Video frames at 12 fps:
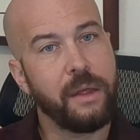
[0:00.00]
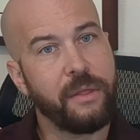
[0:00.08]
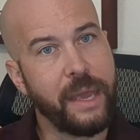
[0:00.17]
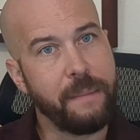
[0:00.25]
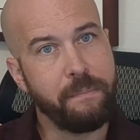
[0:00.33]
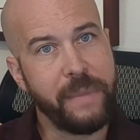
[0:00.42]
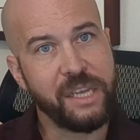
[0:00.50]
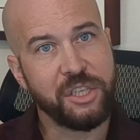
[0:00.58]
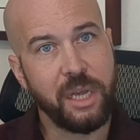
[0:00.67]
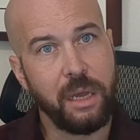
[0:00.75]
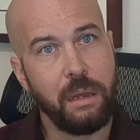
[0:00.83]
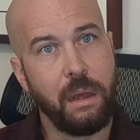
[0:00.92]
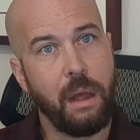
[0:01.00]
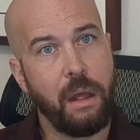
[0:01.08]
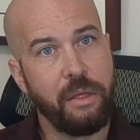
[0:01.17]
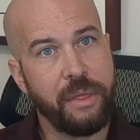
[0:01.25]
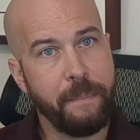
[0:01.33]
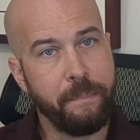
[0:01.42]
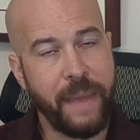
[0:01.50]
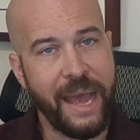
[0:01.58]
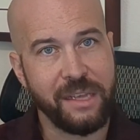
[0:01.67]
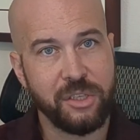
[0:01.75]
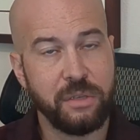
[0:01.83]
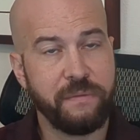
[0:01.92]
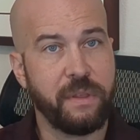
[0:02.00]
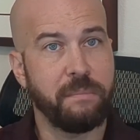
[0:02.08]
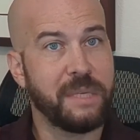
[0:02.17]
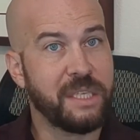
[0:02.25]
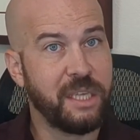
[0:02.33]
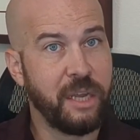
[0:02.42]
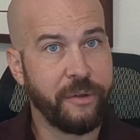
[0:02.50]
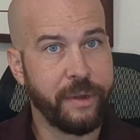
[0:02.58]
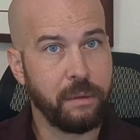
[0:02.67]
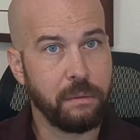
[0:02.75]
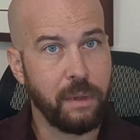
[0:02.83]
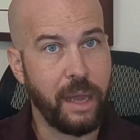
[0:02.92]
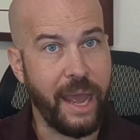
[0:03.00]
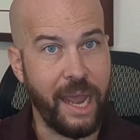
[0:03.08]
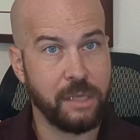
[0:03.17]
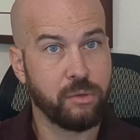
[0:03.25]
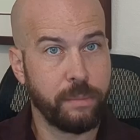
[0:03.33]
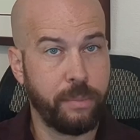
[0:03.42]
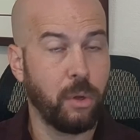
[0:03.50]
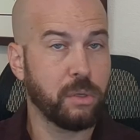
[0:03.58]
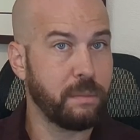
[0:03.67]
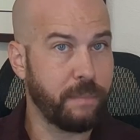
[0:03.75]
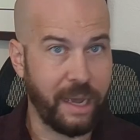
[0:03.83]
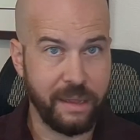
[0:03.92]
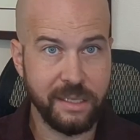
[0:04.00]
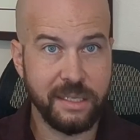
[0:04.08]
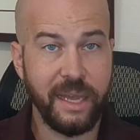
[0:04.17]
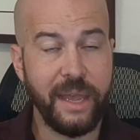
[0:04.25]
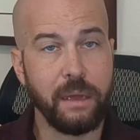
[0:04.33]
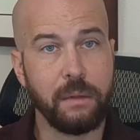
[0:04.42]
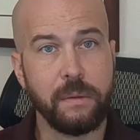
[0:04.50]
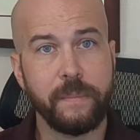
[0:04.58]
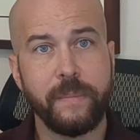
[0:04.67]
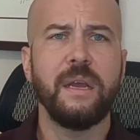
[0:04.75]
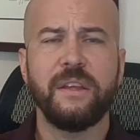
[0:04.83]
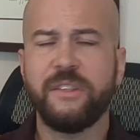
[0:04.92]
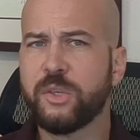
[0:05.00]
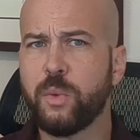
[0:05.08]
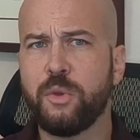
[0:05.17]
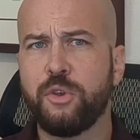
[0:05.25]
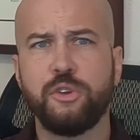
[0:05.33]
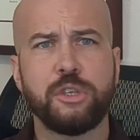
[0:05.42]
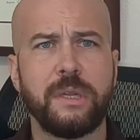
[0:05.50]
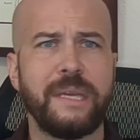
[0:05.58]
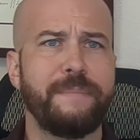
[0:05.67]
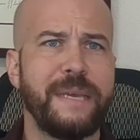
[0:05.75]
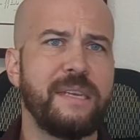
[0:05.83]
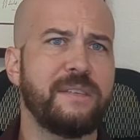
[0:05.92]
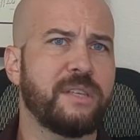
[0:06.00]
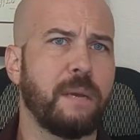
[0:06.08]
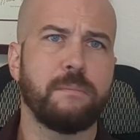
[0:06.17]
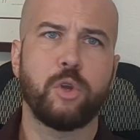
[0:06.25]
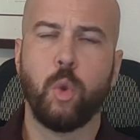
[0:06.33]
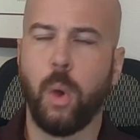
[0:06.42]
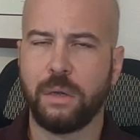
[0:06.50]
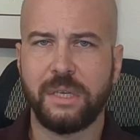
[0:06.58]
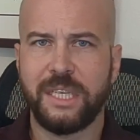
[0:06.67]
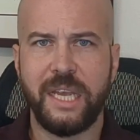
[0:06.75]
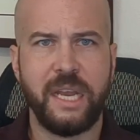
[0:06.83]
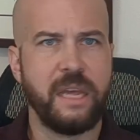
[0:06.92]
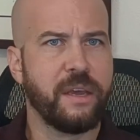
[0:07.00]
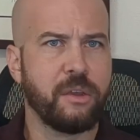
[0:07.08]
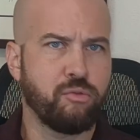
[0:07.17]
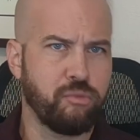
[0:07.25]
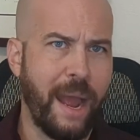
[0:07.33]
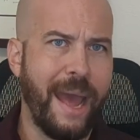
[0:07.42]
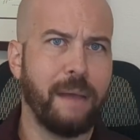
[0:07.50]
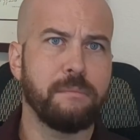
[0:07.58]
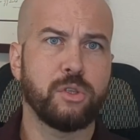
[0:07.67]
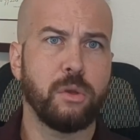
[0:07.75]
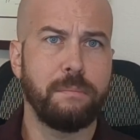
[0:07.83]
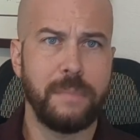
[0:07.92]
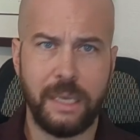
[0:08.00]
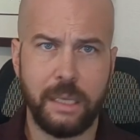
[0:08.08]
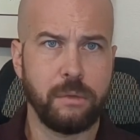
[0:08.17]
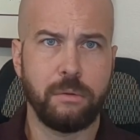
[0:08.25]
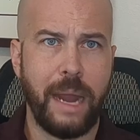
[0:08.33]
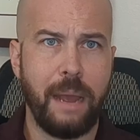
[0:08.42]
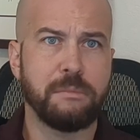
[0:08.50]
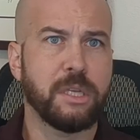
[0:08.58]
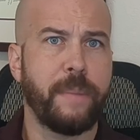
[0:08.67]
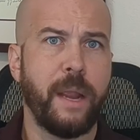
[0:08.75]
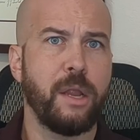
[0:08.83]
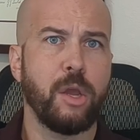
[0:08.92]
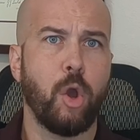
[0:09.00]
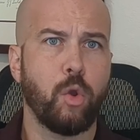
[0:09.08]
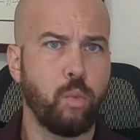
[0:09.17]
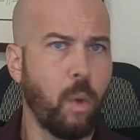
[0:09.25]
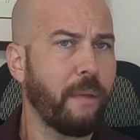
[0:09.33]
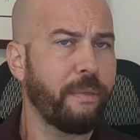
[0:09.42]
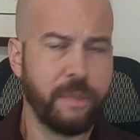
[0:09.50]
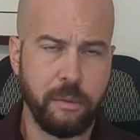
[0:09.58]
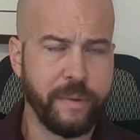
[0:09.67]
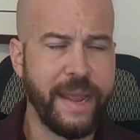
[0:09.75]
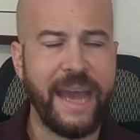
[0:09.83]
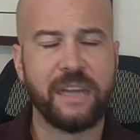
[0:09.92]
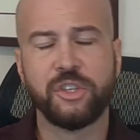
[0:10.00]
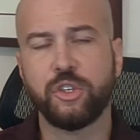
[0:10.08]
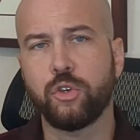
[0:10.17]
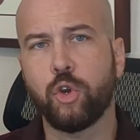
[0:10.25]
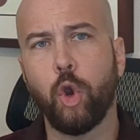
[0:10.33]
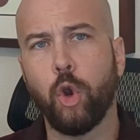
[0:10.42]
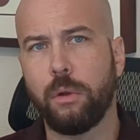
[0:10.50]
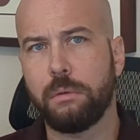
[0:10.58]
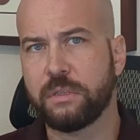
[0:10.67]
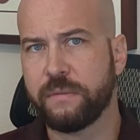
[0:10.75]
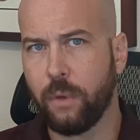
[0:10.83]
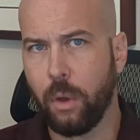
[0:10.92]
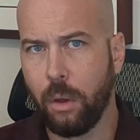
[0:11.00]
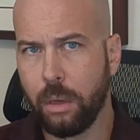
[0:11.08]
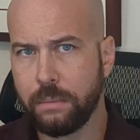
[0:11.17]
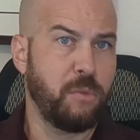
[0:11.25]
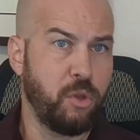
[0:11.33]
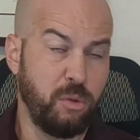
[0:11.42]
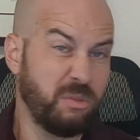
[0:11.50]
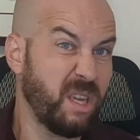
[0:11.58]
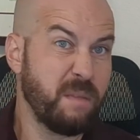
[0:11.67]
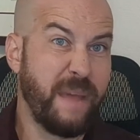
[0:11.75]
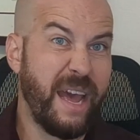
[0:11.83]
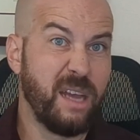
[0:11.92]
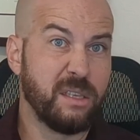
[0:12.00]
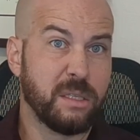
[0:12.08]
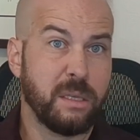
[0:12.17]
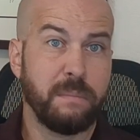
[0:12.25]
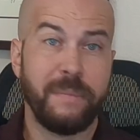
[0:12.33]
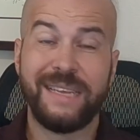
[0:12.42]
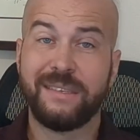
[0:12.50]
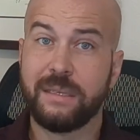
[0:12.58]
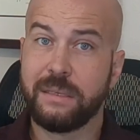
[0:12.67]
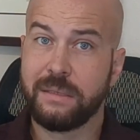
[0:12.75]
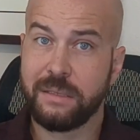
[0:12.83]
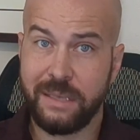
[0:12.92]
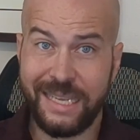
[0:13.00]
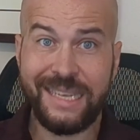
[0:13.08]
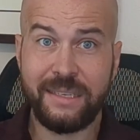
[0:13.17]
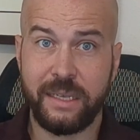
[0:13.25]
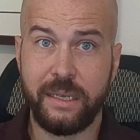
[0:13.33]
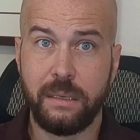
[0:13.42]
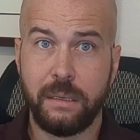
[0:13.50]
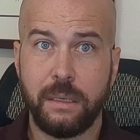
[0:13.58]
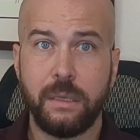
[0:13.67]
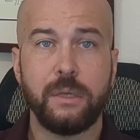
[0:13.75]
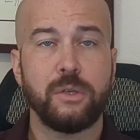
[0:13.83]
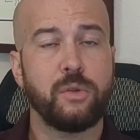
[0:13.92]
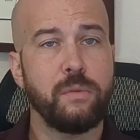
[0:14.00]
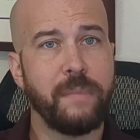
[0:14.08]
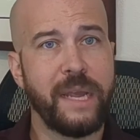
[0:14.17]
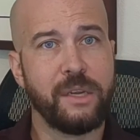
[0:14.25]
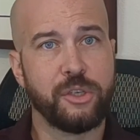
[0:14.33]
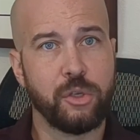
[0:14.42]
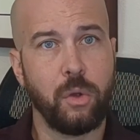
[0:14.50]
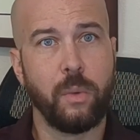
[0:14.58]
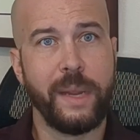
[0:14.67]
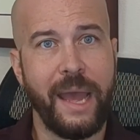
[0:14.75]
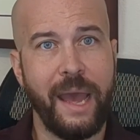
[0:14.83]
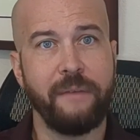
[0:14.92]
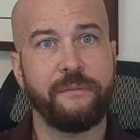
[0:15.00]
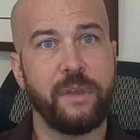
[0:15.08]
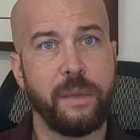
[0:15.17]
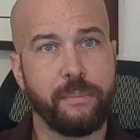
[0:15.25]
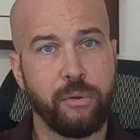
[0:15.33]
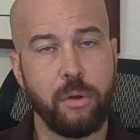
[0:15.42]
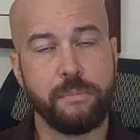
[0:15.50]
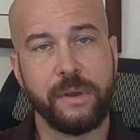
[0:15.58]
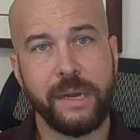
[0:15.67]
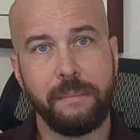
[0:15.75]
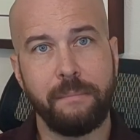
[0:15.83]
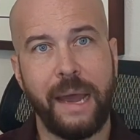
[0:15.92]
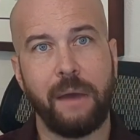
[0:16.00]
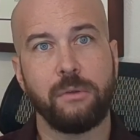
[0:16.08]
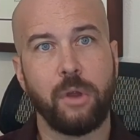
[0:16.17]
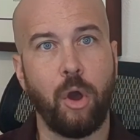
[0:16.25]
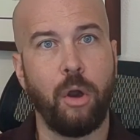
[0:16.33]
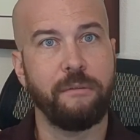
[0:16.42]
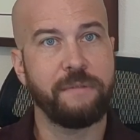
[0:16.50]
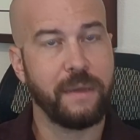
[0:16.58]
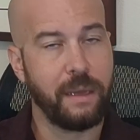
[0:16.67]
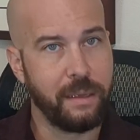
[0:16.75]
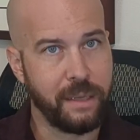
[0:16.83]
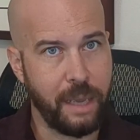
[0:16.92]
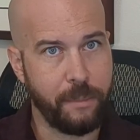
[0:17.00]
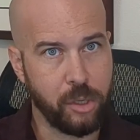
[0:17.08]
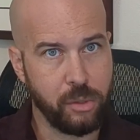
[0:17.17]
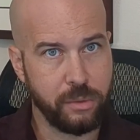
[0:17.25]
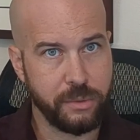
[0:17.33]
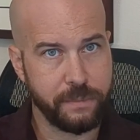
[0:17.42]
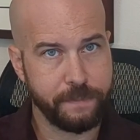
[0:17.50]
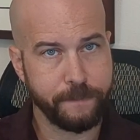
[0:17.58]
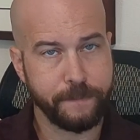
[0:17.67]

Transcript: They measure the mass of the material, as reported by the scale. This will usually be some quantity in either grams or milligrams, depending on what the reaction calls for. Using mass makes it easy to make sure we have the appropriate amount of chemicals.